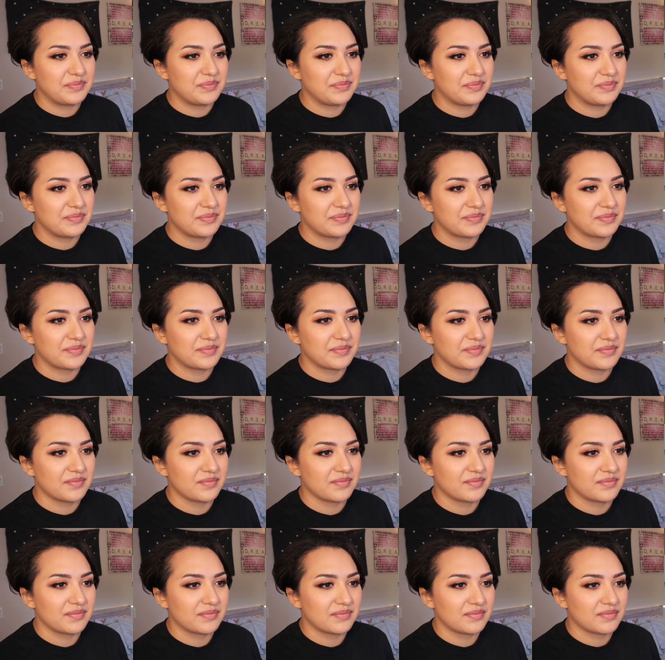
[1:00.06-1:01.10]

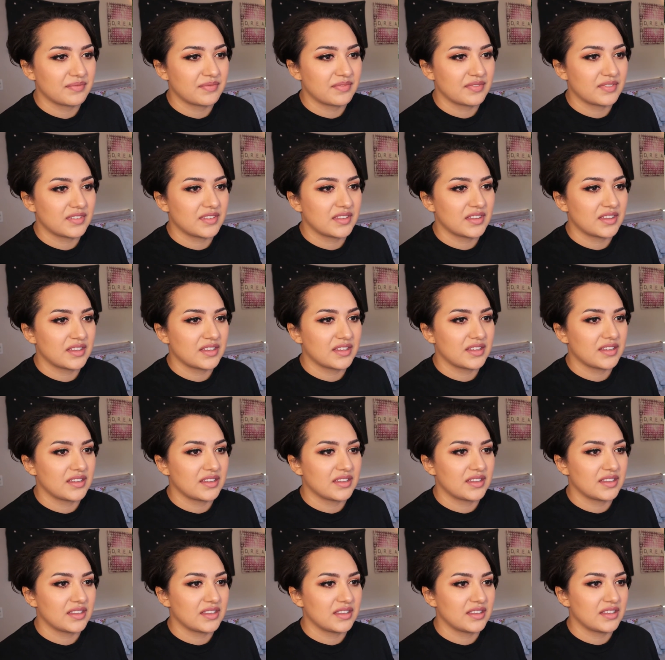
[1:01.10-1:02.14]

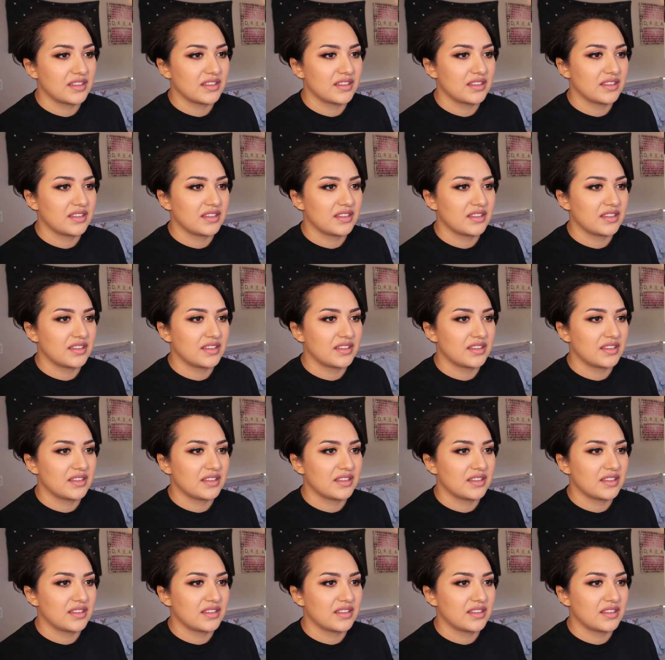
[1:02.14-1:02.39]
Nobody speaks.